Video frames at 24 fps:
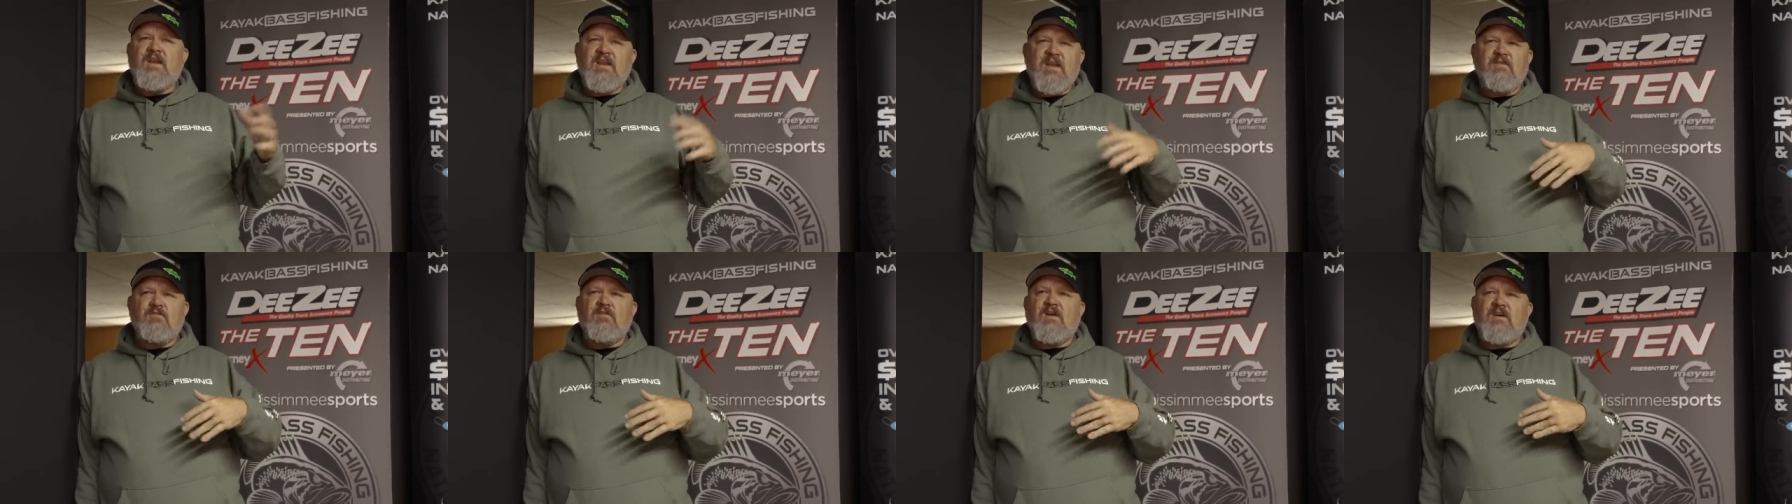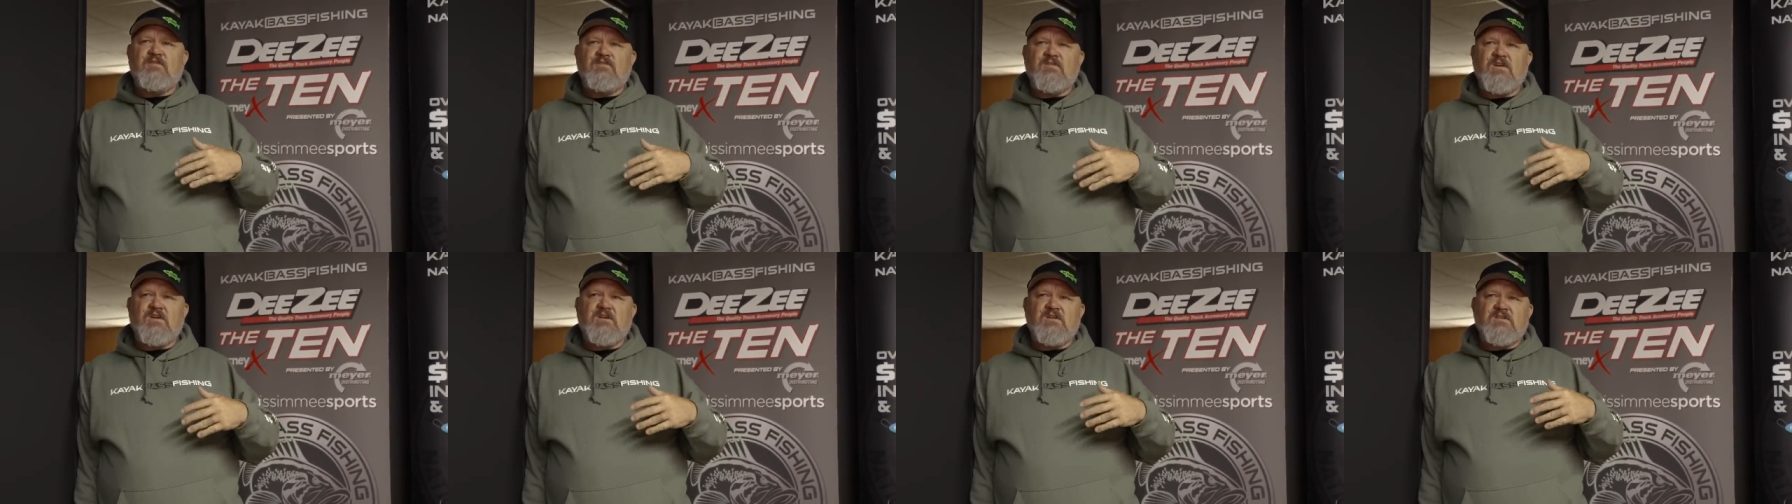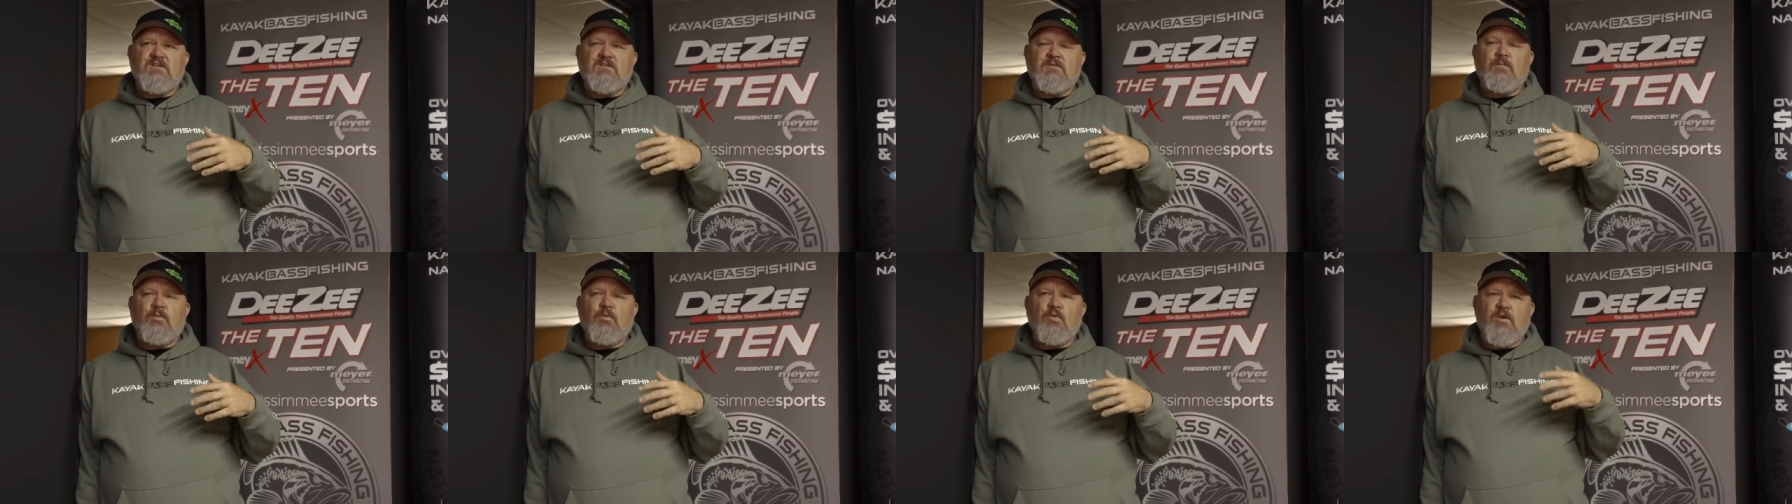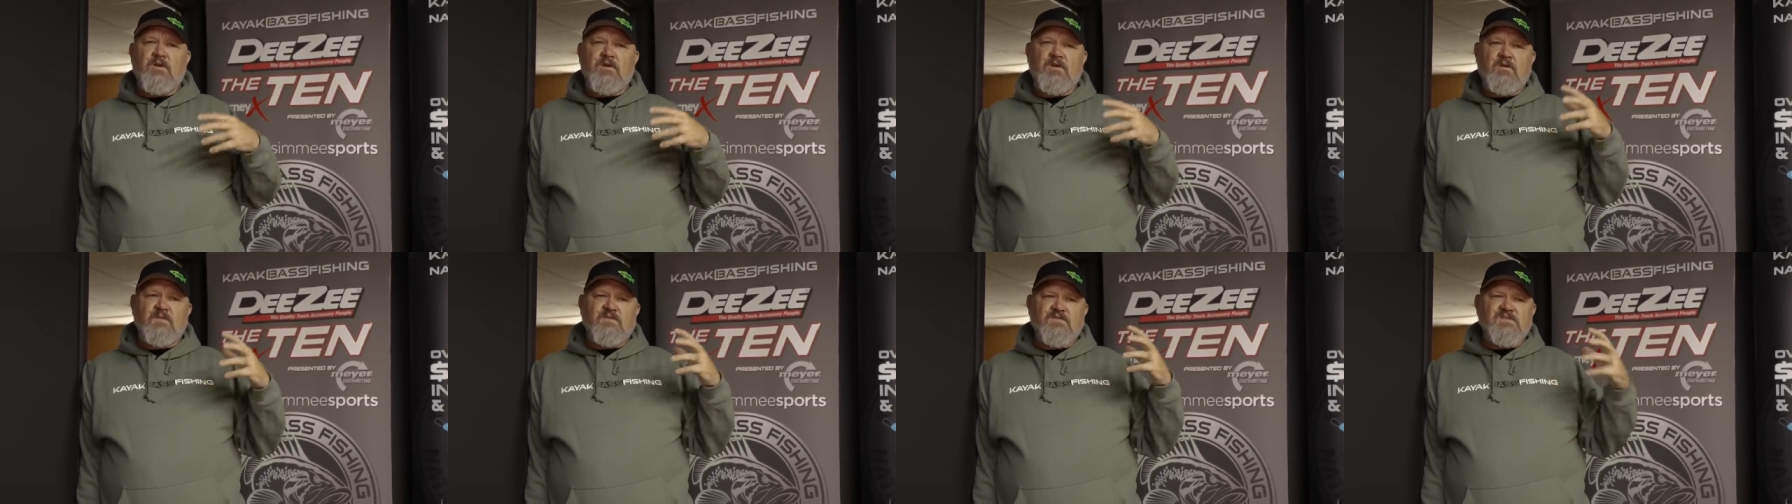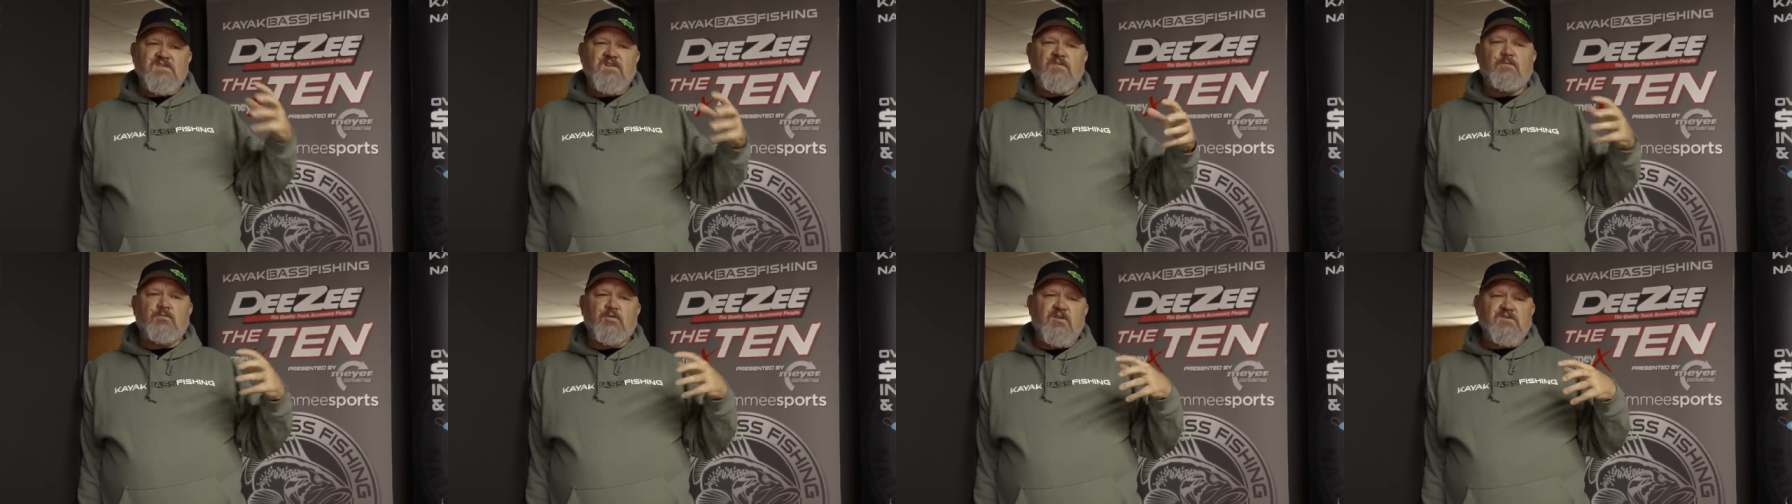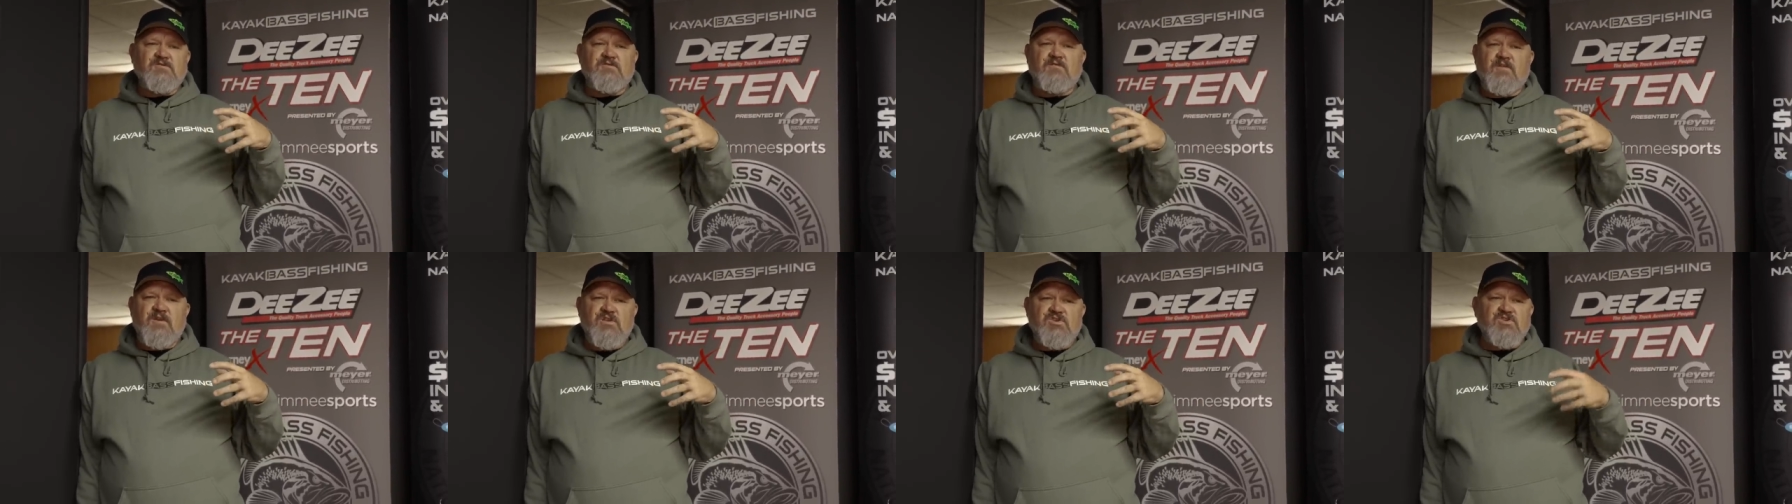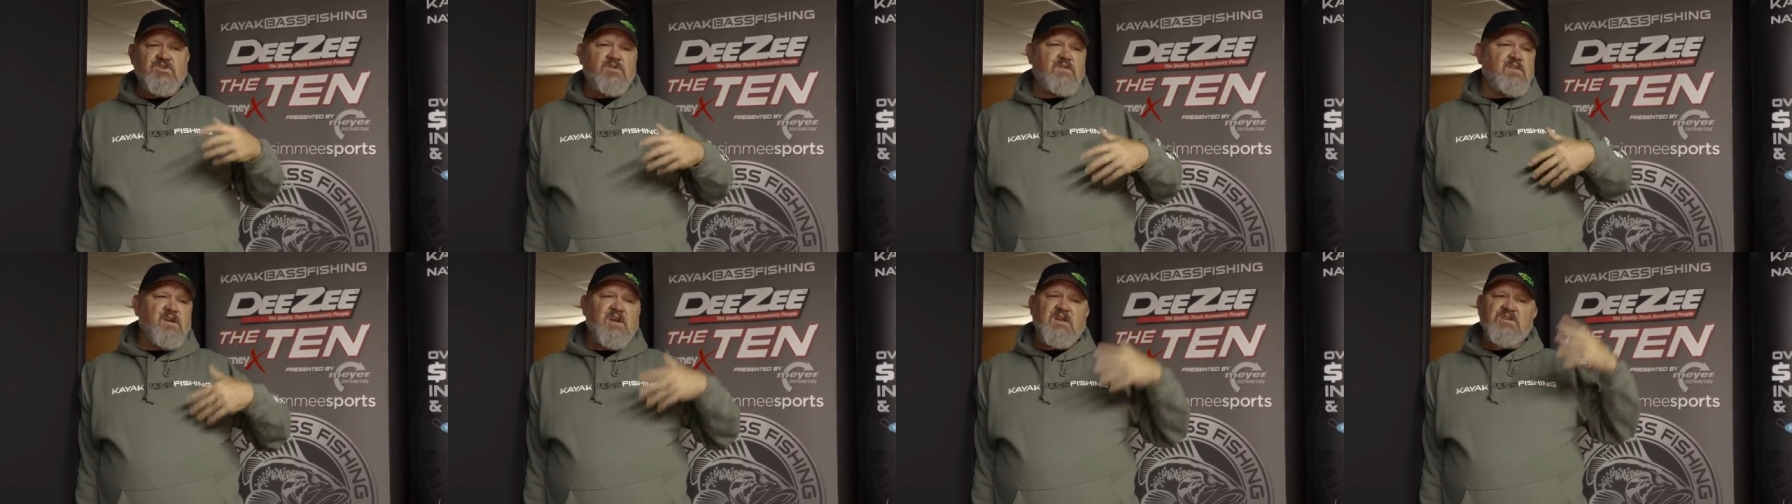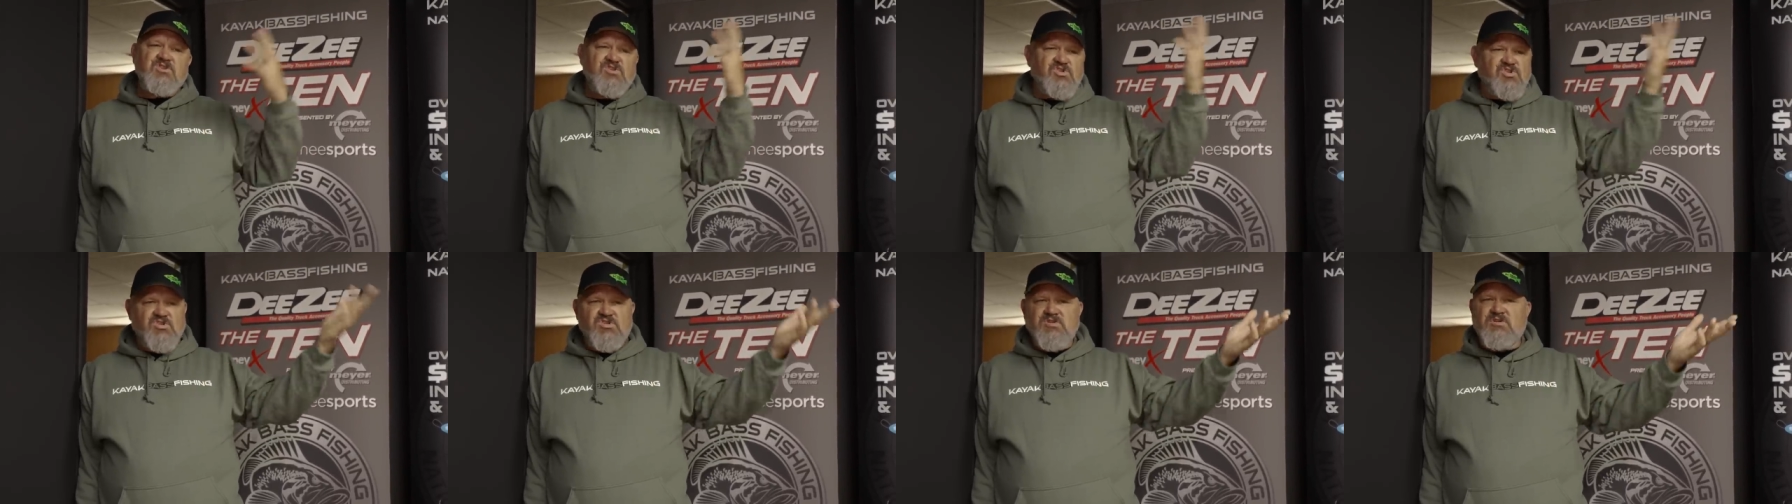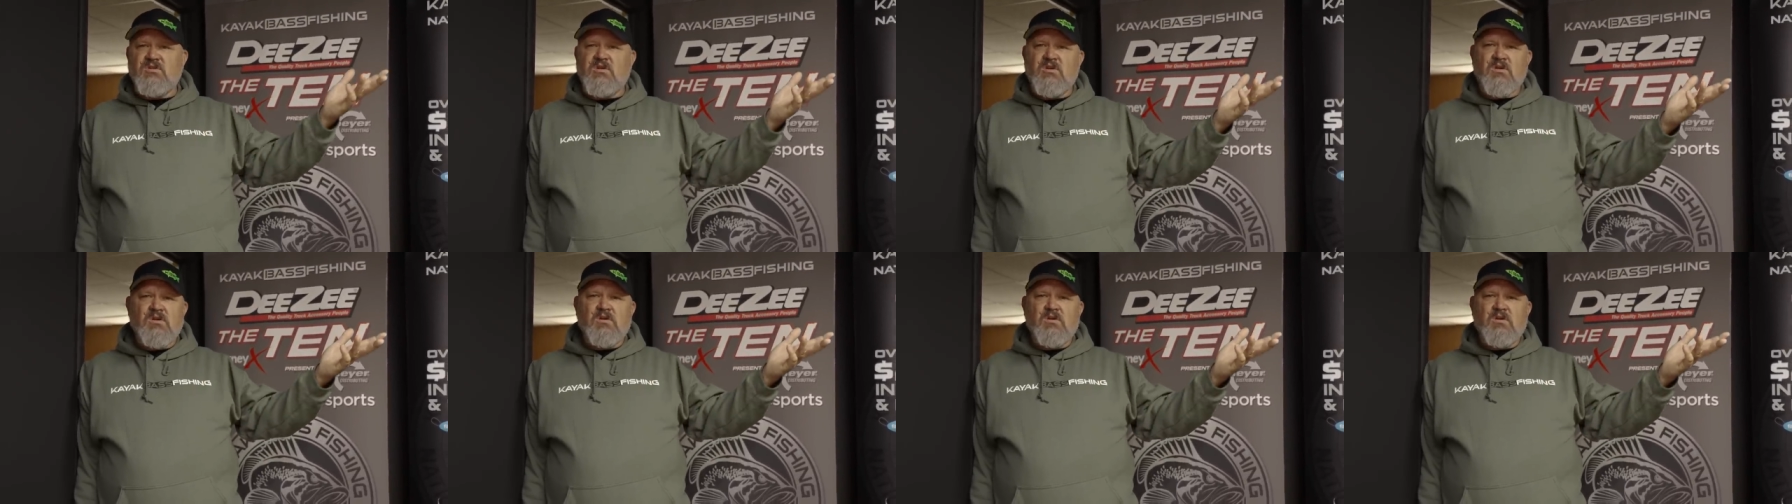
never have to get to the point of self preservation that I just